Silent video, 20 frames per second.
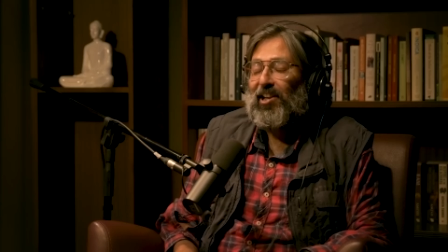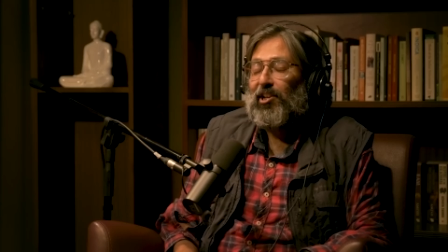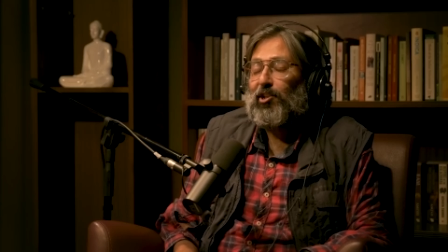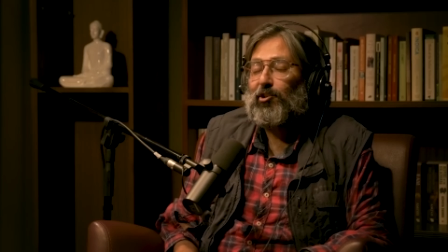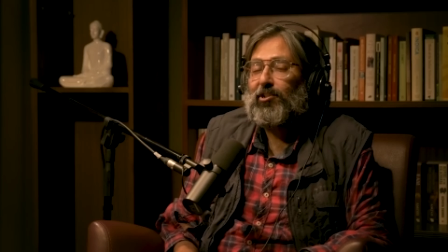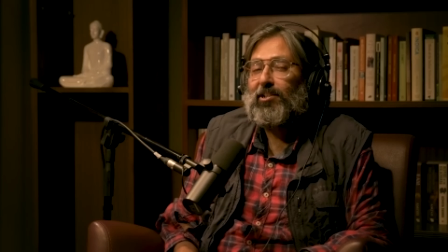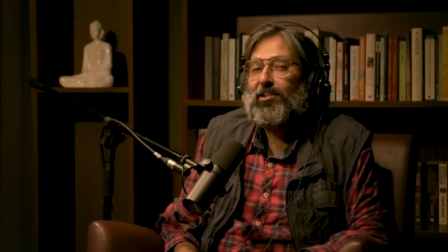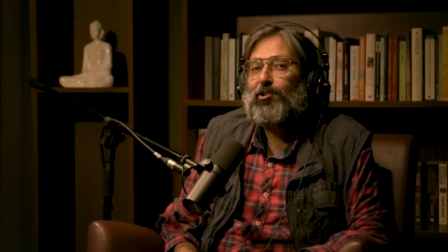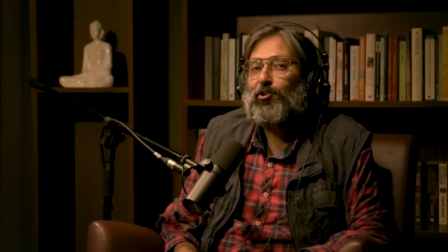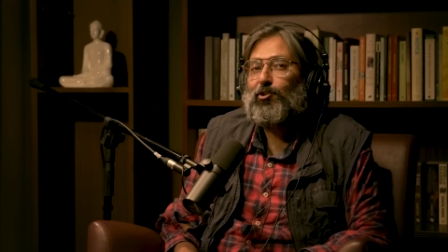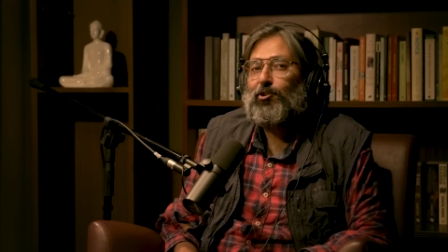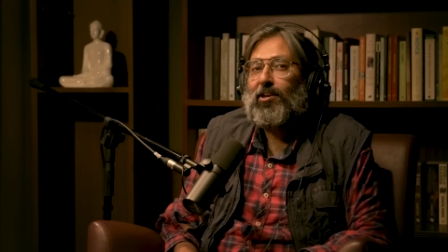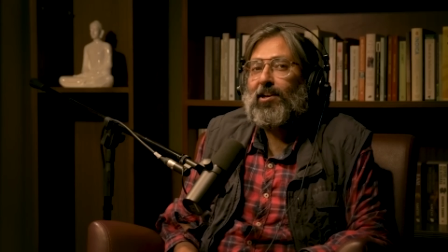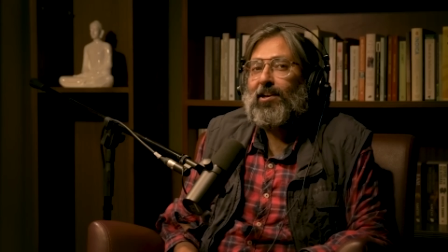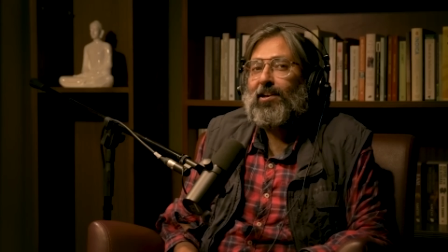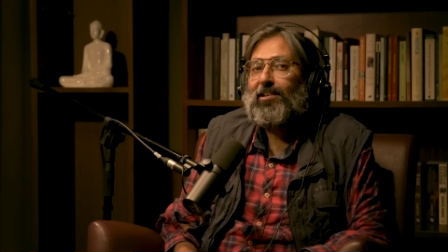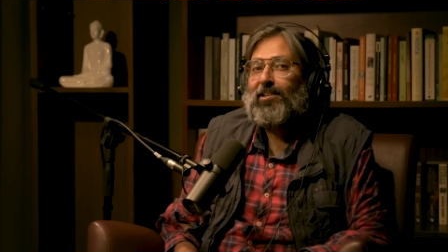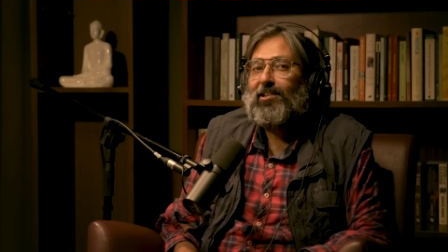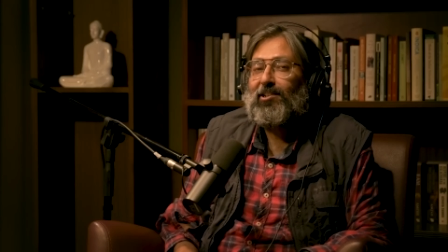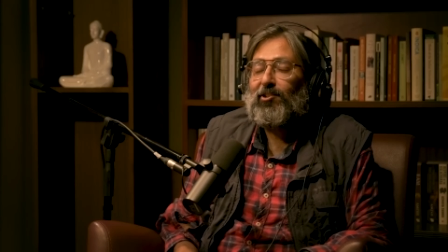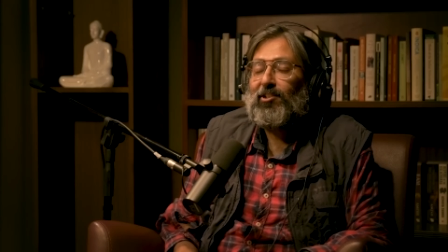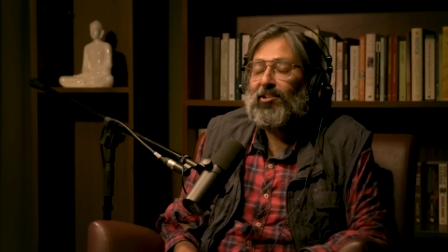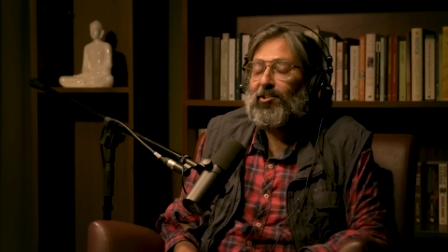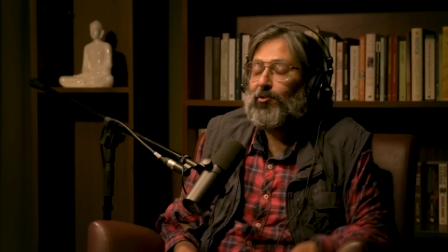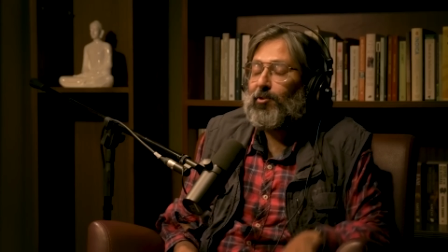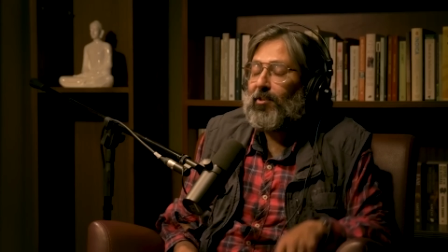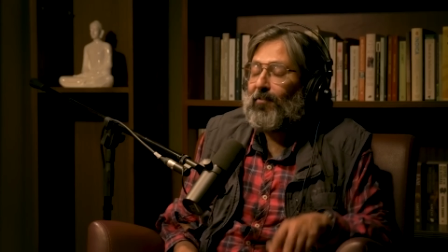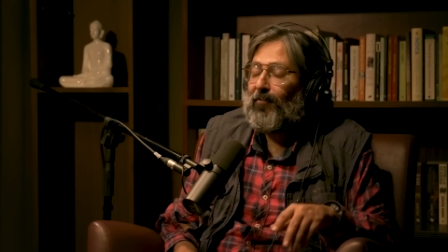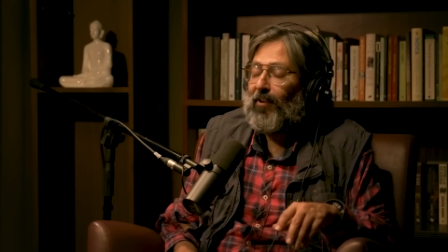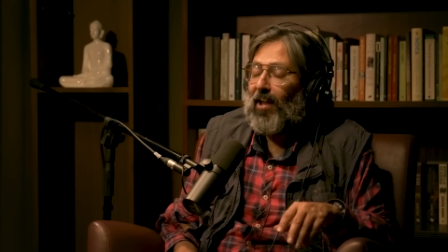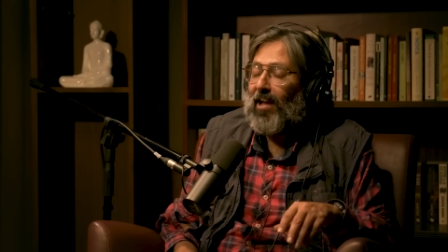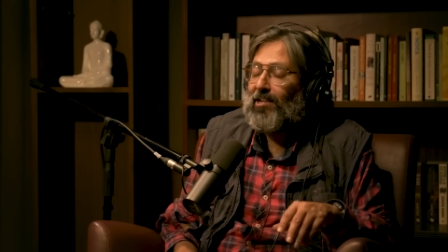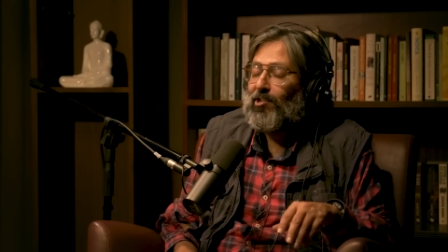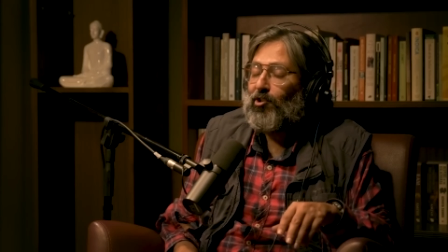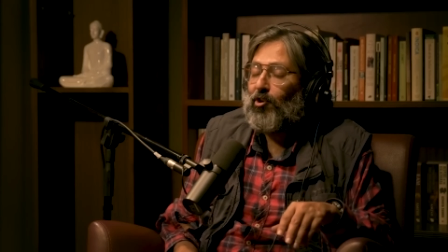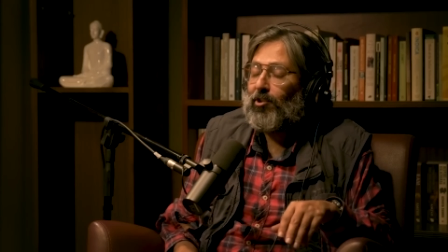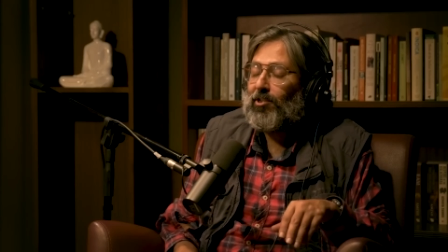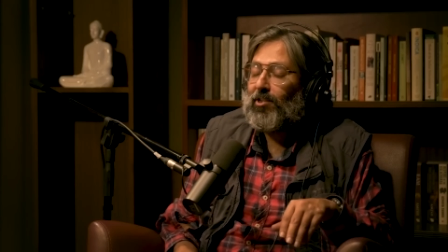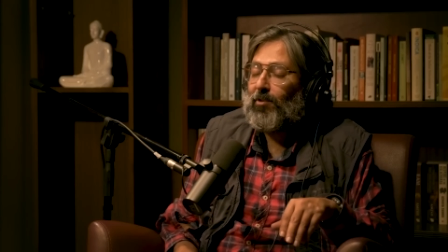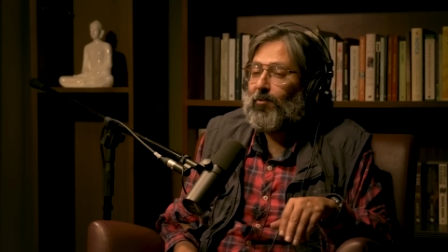You didn't do the
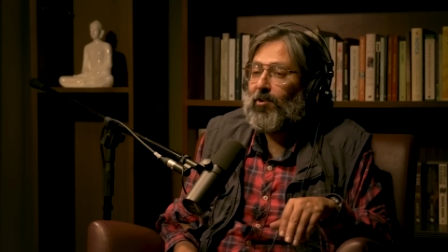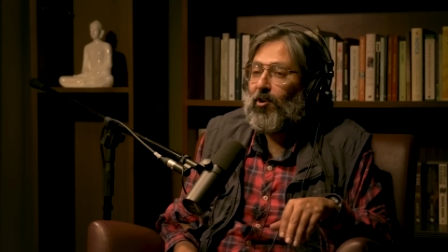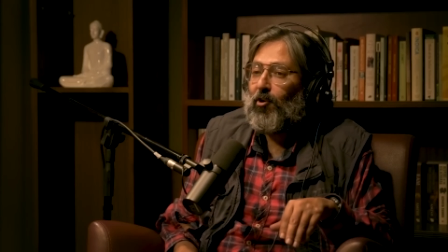flying doctor.